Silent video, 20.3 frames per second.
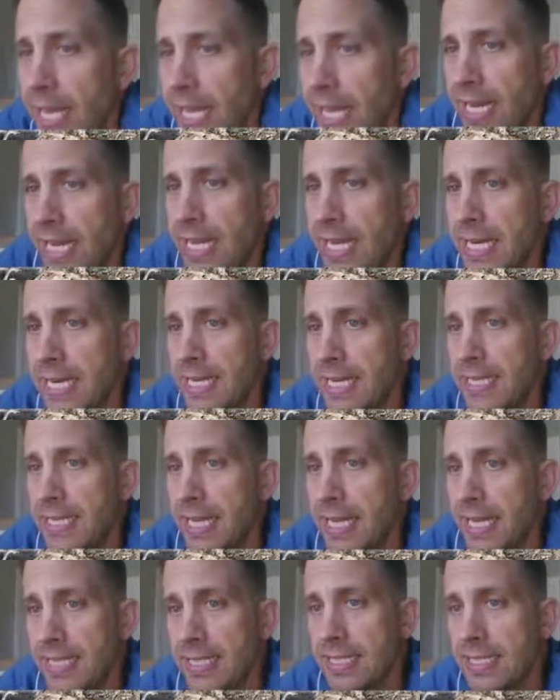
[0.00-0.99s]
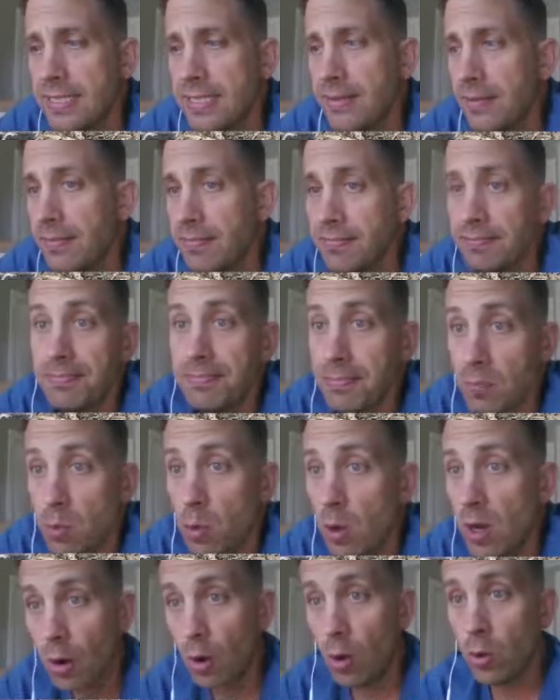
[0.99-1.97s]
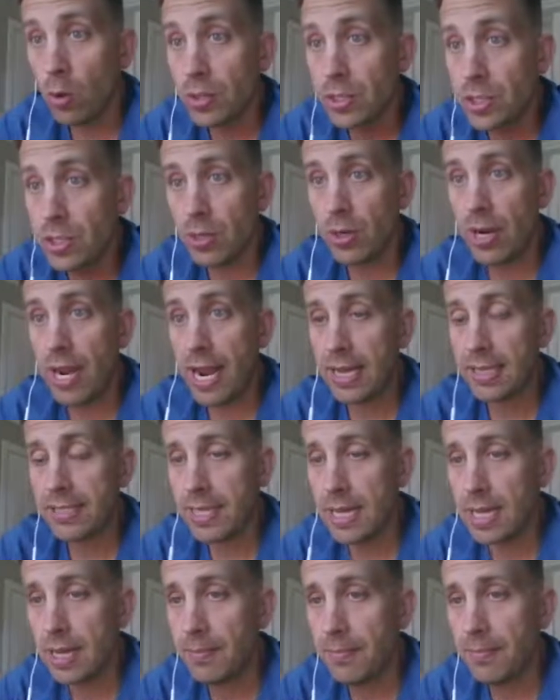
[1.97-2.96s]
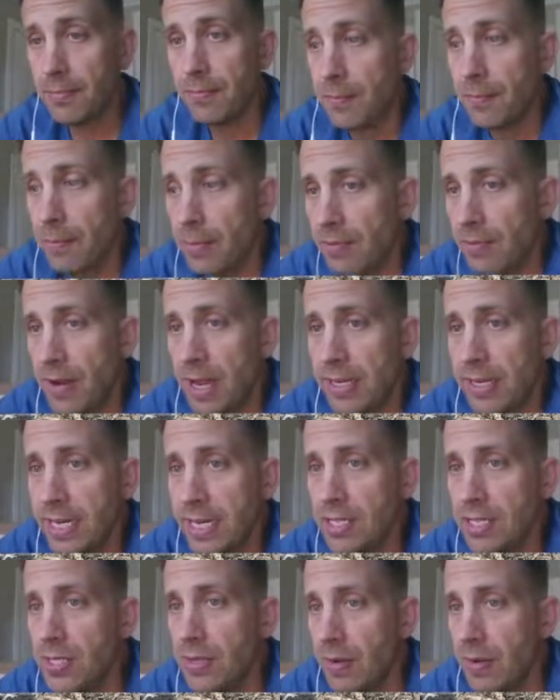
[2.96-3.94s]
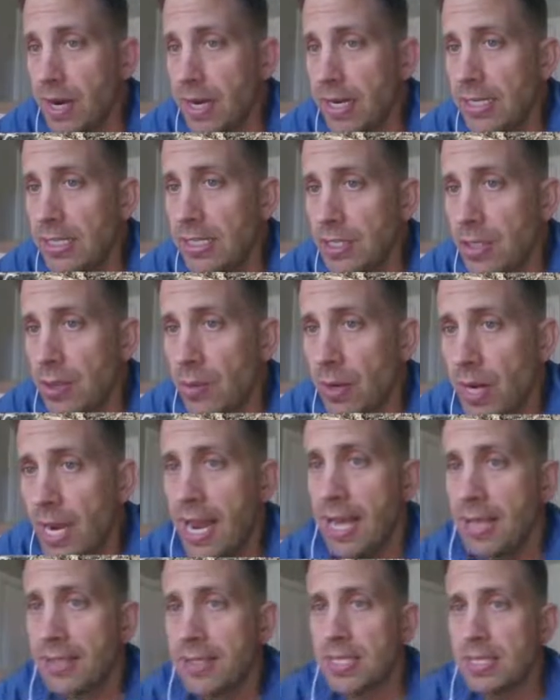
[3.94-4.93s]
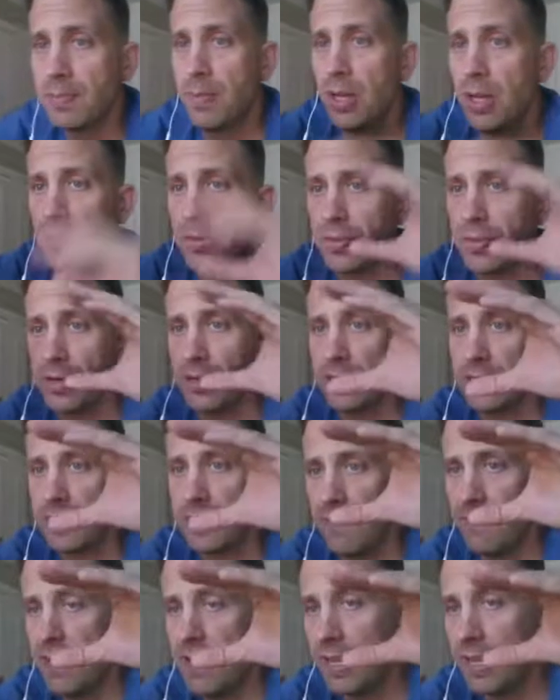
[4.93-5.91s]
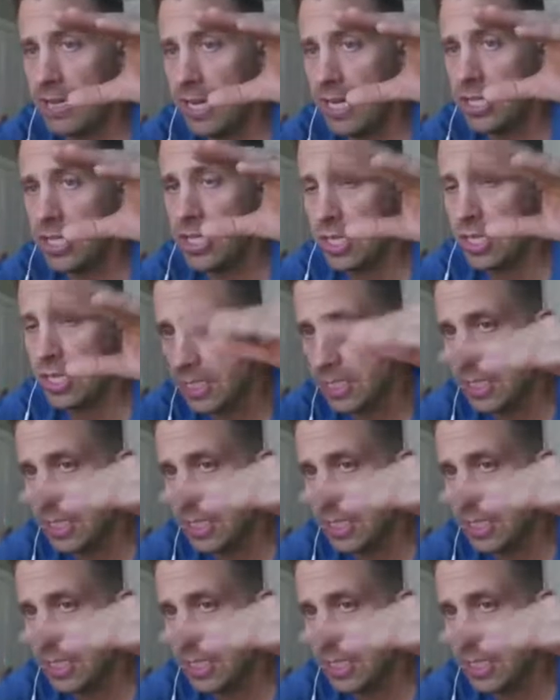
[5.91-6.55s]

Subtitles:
and that's what holds your house up from the foundation, right? So when a house is built, there is a foundation, a